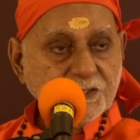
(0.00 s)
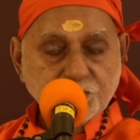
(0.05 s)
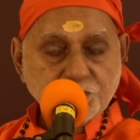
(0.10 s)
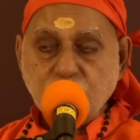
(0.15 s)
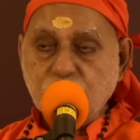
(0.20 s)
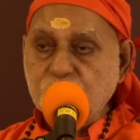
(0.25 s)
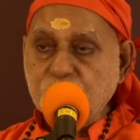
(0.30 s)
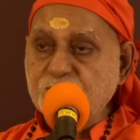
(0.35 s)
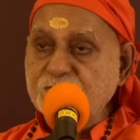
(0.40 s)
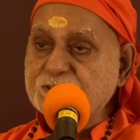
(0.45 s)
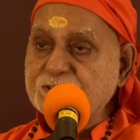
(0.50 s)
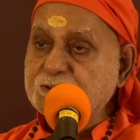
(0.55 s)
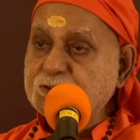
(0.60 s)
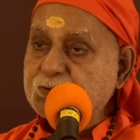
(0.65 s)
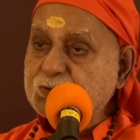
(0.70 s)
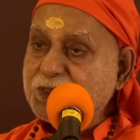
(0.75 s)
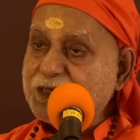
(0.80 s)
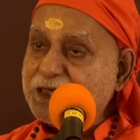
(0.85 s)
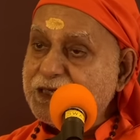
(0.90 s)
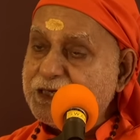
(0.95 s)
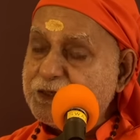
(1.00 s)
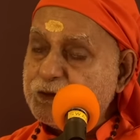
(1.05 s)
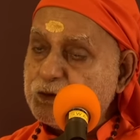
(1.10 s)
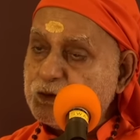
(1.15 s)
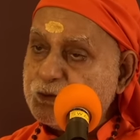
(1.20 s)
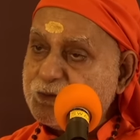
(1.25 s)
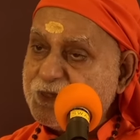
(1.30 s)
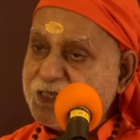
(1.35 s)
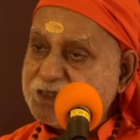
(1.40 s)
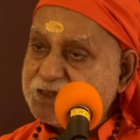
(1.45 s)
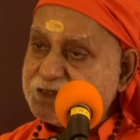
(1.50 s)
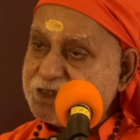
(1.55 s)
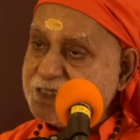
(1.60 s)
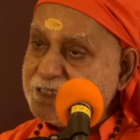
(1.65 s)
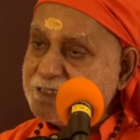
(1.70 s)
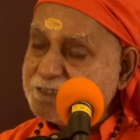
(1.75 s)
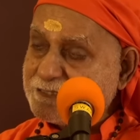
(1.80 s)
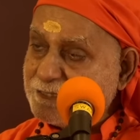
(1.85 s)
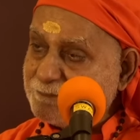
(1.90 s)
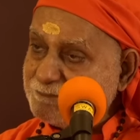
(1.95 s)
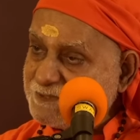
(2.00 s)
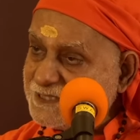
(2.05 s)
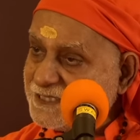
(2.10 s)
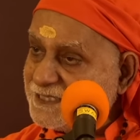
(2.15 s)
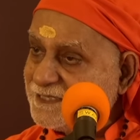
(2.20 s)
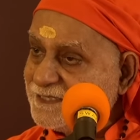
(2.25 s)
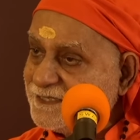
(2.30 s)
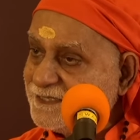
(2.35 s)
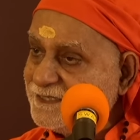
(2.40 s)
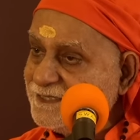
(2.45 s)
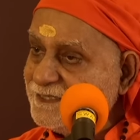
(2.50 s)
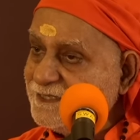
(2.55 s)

So visually you may see something.